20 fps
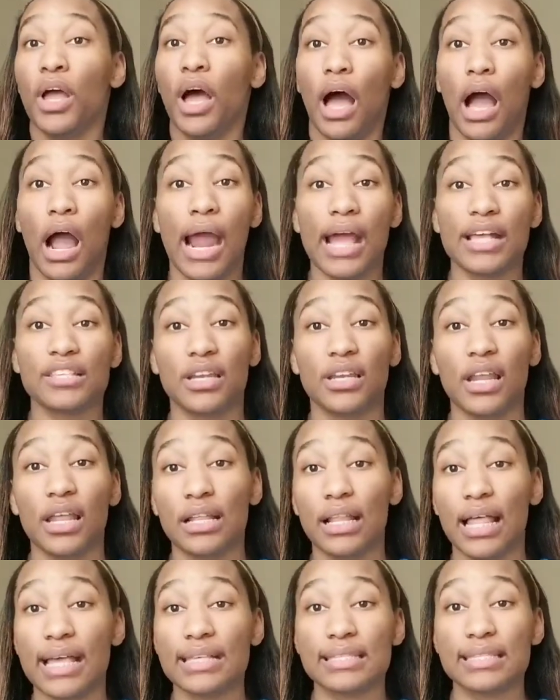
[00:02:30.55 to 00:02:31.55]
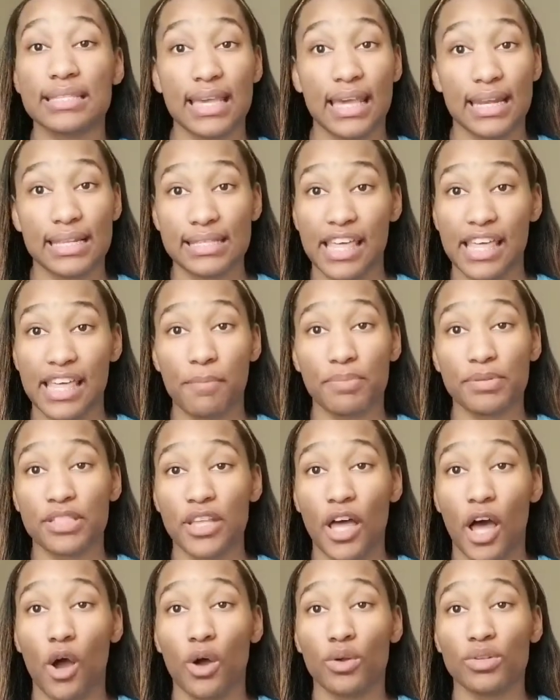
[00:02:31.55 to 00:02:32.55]
All right, so nonetheless, let's get into the
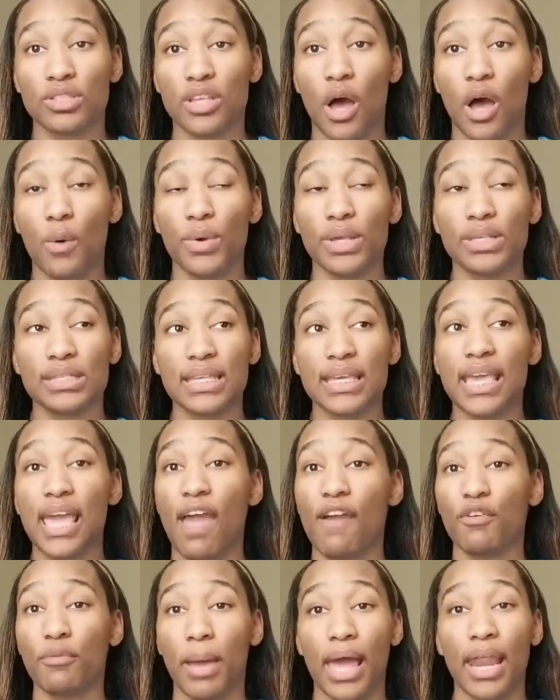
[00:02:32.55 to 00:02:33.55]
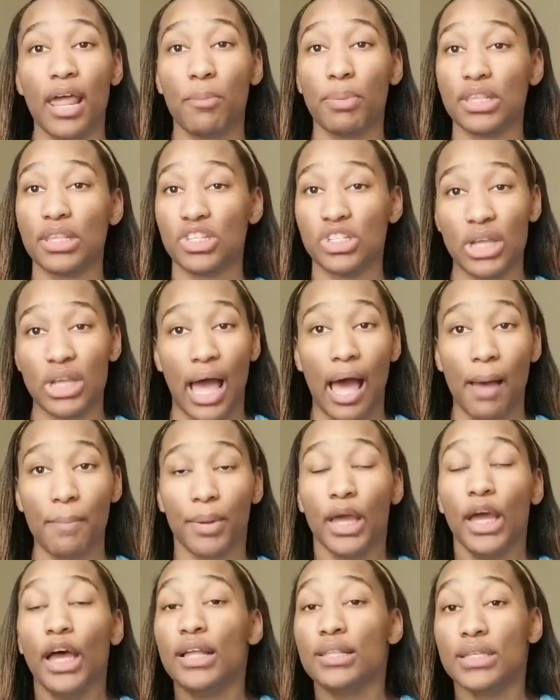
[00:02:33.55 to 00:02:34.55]
episode. So we see everybody at the shop
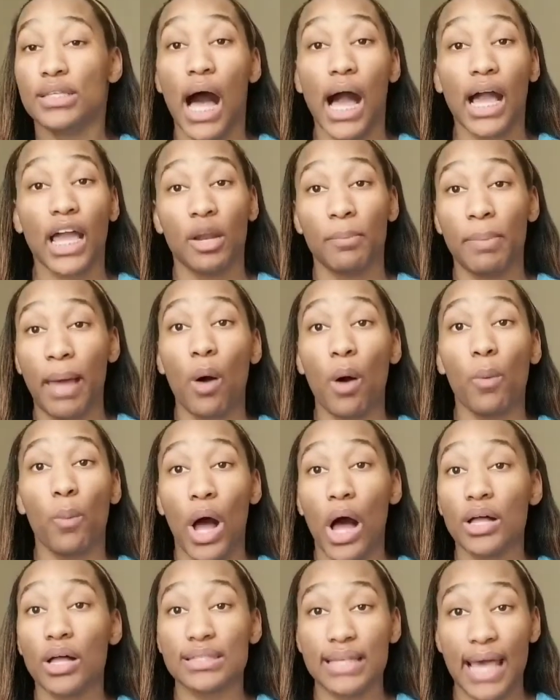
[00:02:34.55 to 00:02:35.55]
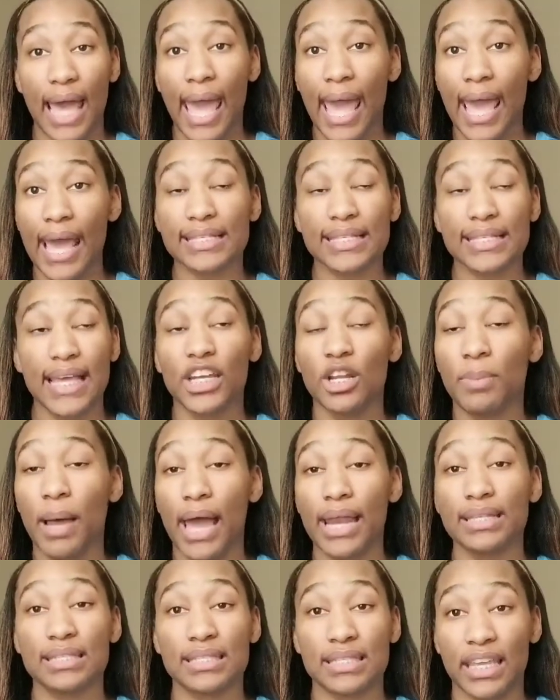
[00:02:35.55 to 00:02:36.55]
talking about Walt's ass. Ain't
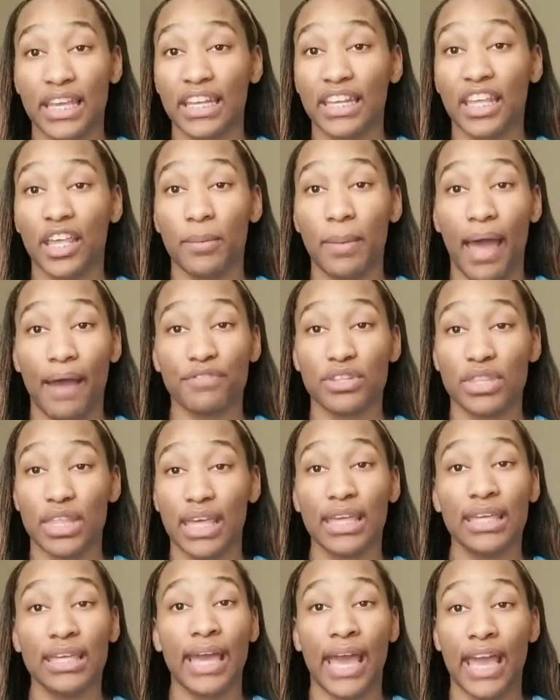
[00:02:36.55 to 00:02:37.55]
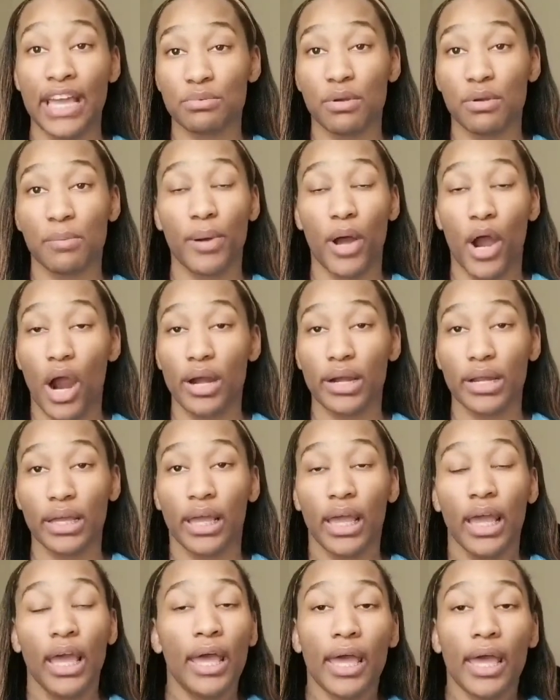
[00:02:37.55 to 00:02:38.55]
nobody seen him after the engagement party.
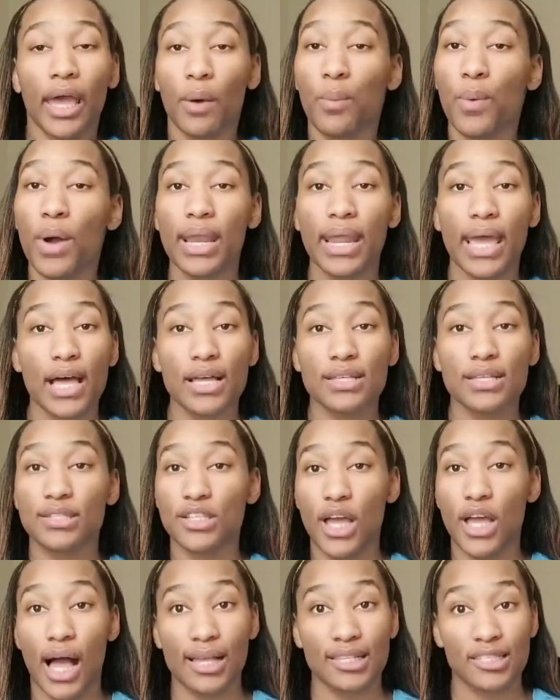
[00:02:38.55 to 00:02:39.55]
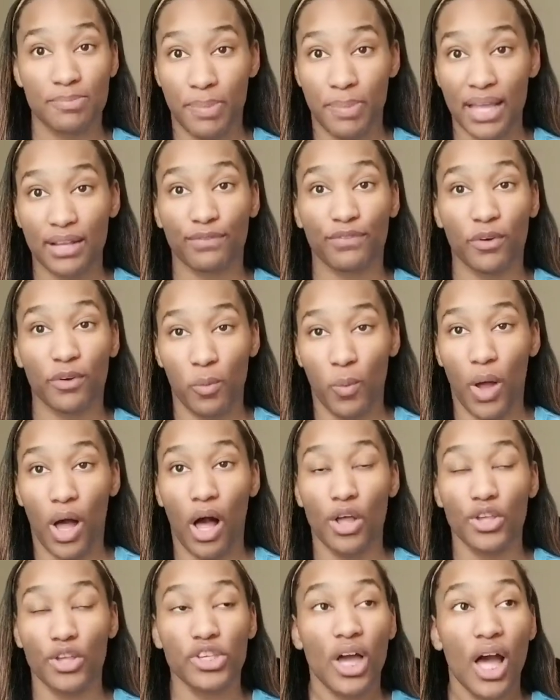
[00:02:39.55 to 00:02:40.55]
And what else do y'all expect from
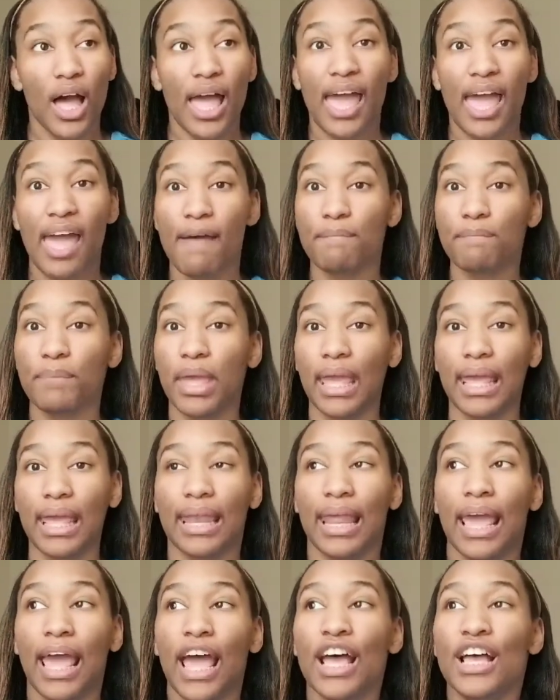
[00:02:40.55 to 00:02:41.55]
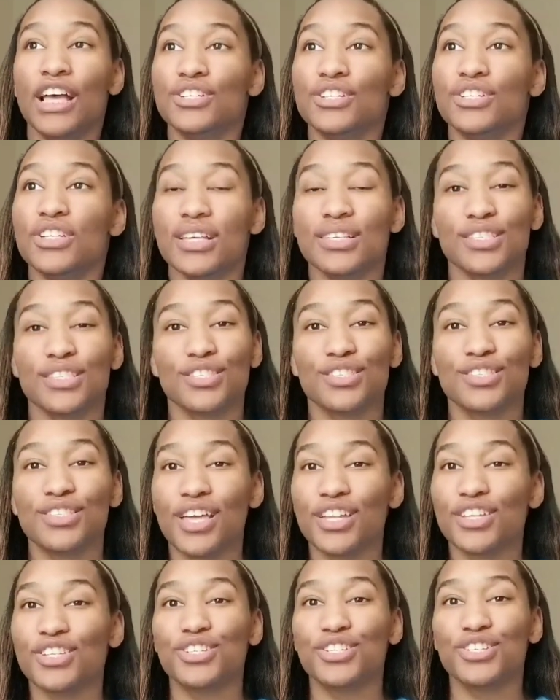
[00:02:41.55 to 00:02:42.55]
Walt? Y'all have been just
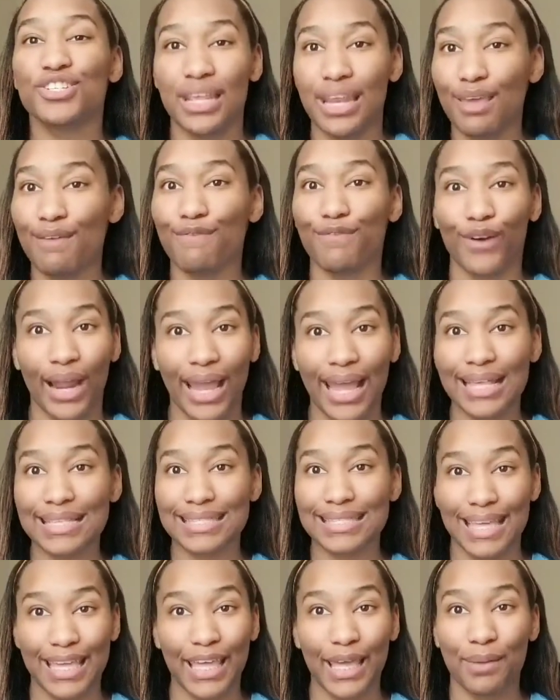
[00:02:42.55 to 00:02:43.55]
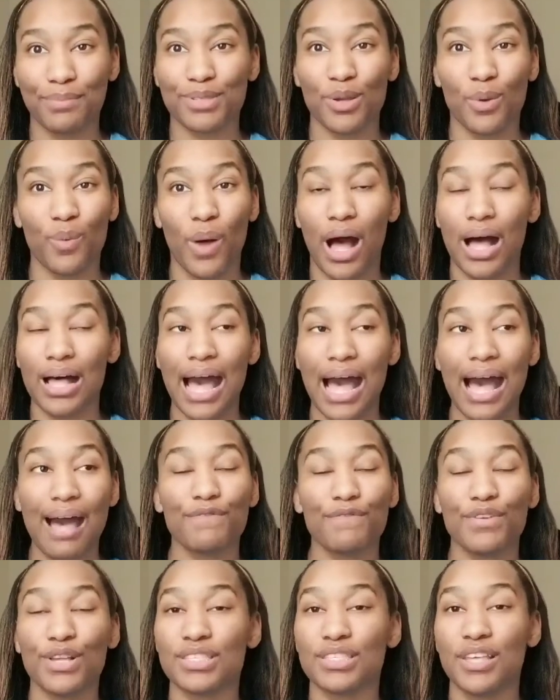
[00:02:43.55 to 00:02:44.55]
such shitty friends to him to Walt. I
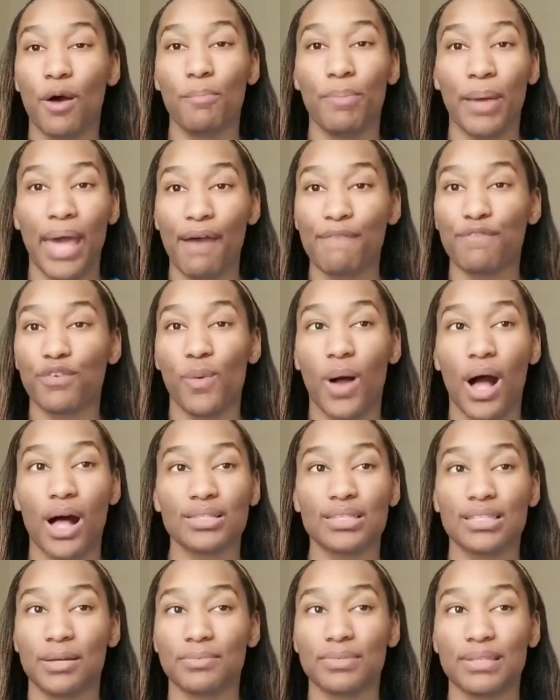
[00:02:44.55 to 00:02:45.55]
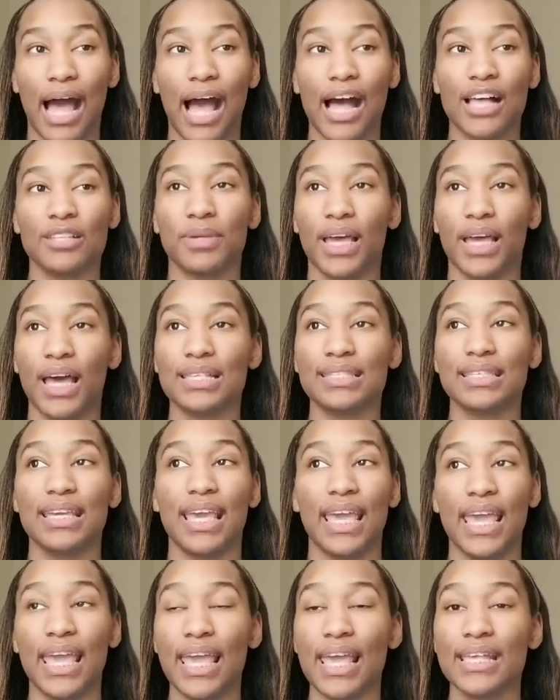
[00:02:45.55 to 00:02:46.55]
feel so bad for Walt sometimes because
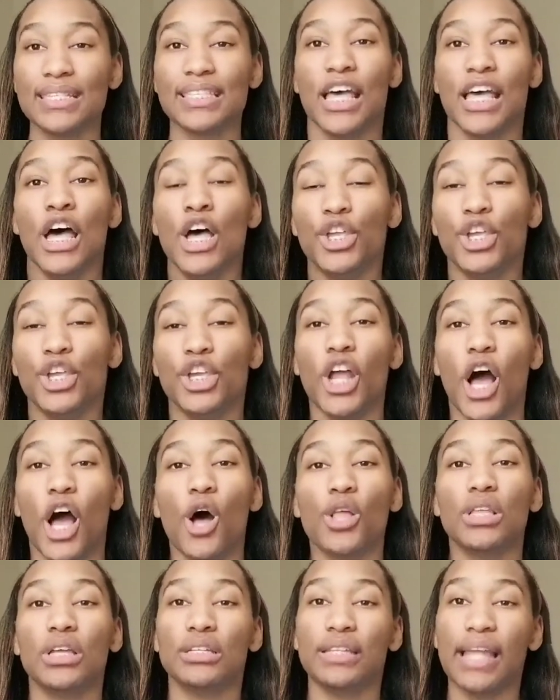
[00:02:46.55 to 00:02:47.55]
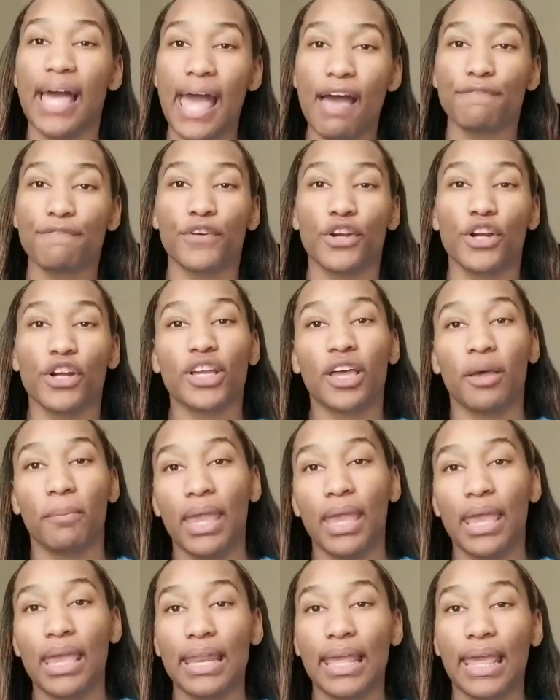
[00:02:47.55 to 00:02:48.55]
he is, you know, the laugher,
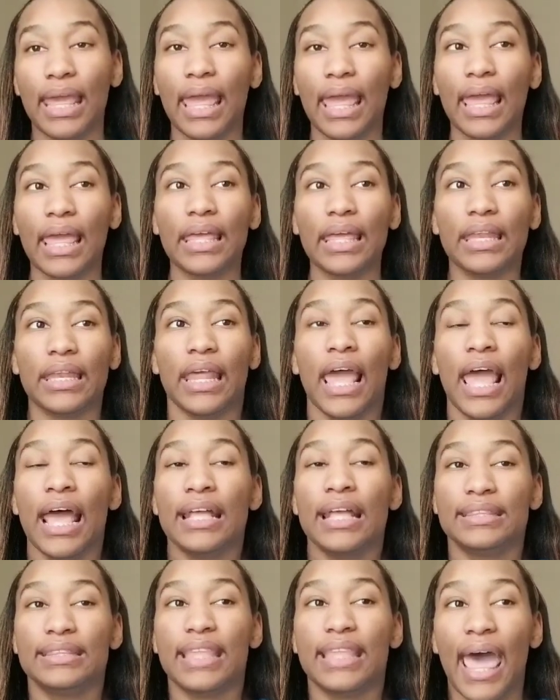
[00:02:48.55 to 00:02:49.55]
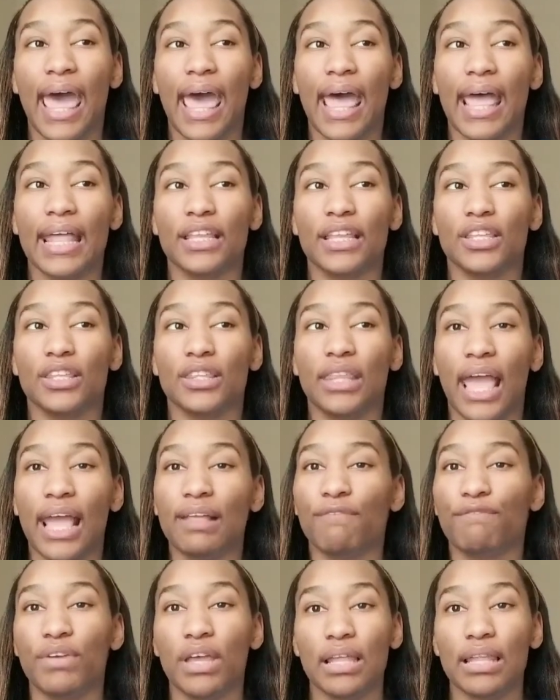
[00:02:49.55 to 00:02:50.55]
comedian that they
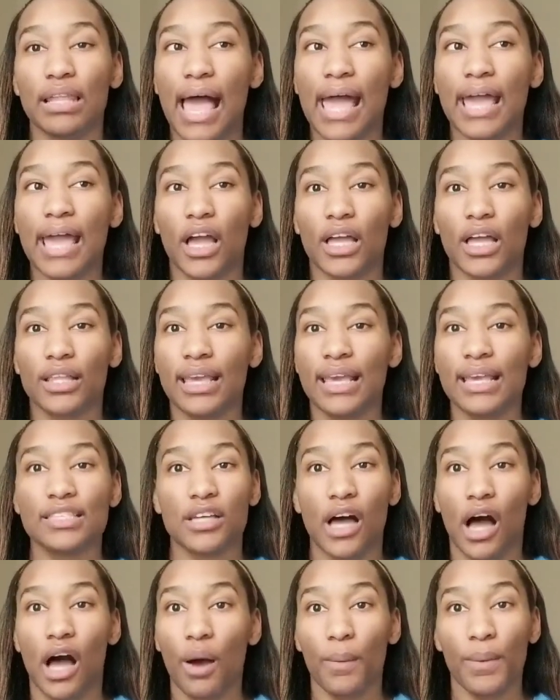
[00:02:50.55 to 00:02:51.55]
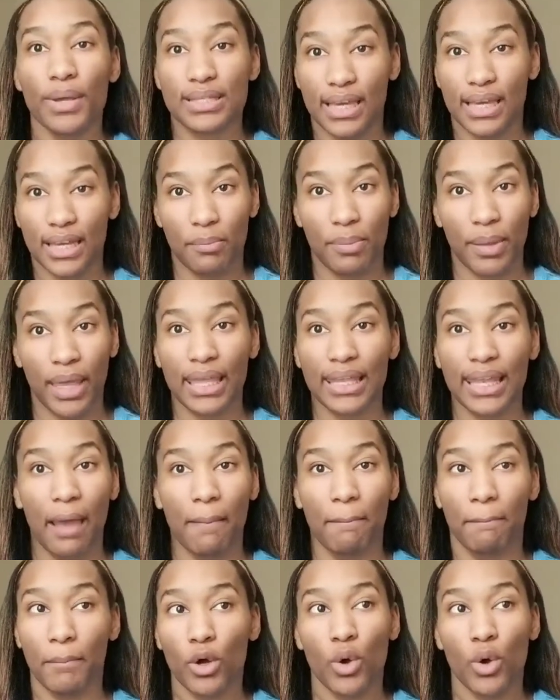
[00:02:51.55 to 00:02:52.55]
feel like he's always going to be in
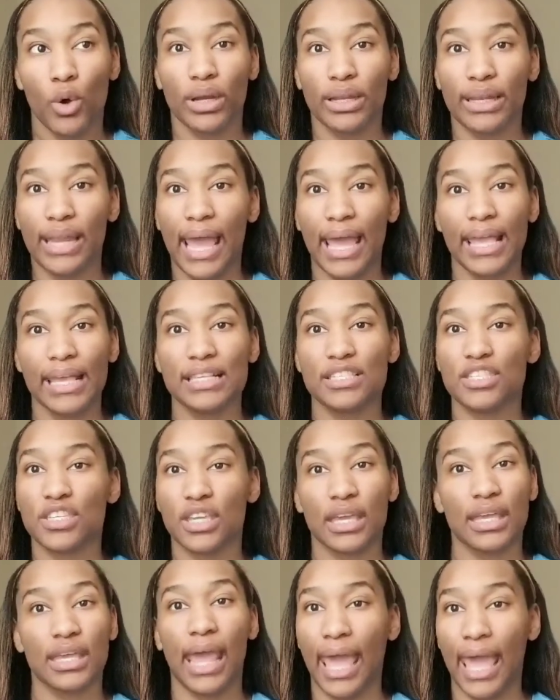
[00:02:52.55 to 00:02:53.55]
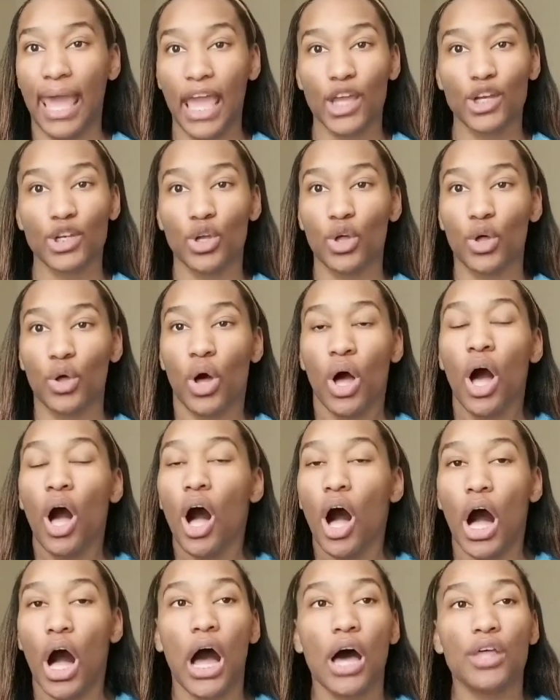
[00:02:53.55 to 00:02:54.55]
that mood and that he can handle
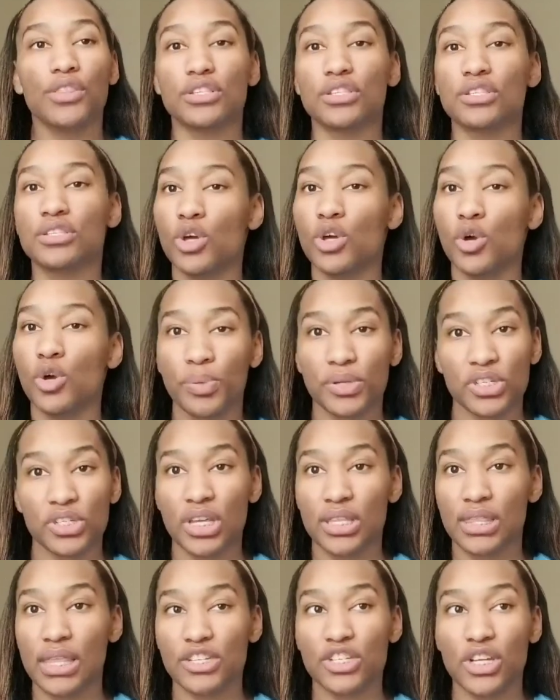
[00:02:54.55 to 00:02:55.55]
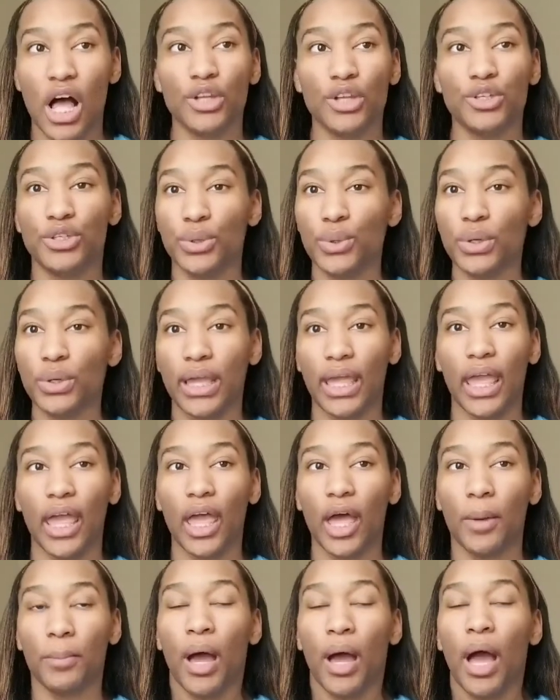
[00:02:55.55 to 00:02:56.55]
all the stupid shit that y'all do to
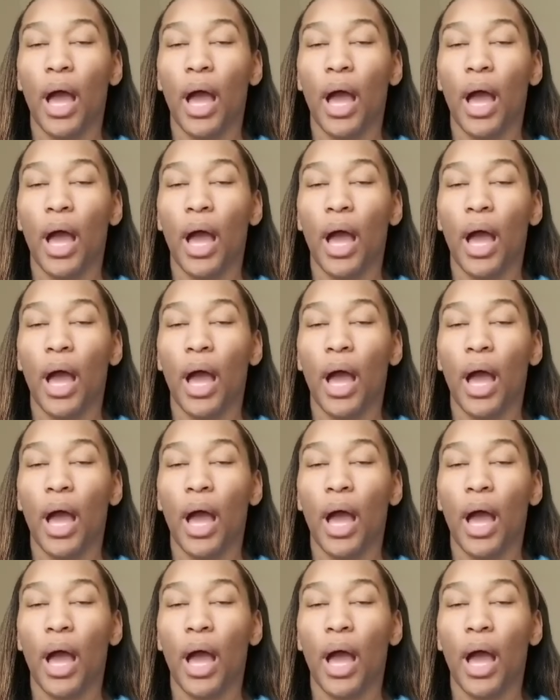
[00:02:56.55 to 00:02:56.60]
him.